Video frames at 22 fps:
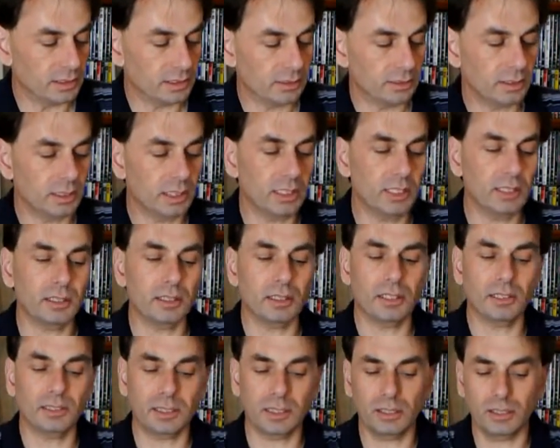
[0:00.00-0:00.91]
So yeah,
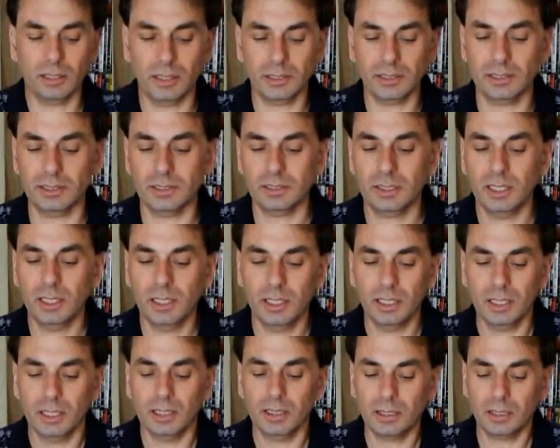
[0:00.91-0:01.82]
it's a nice
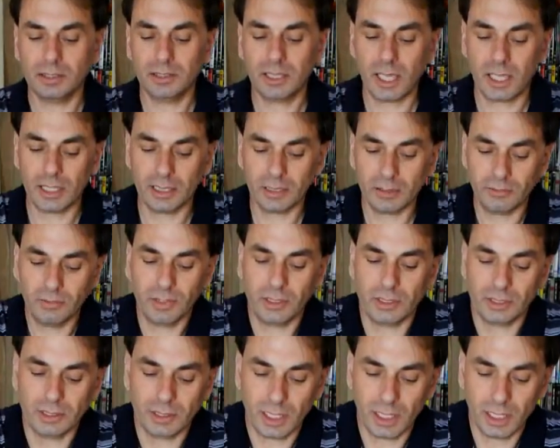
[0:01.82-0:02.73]
nice added
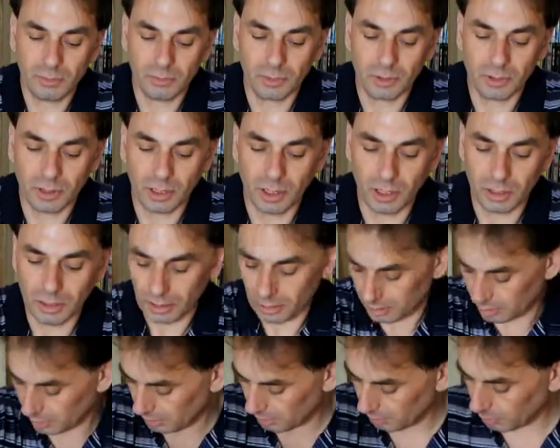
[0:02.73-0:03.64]
thing to have a, a
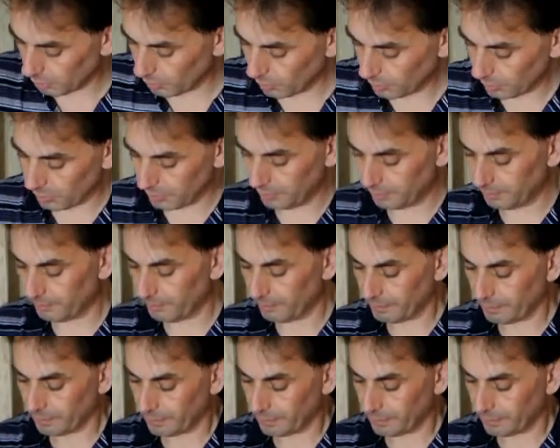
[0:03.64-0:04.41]
the booklet.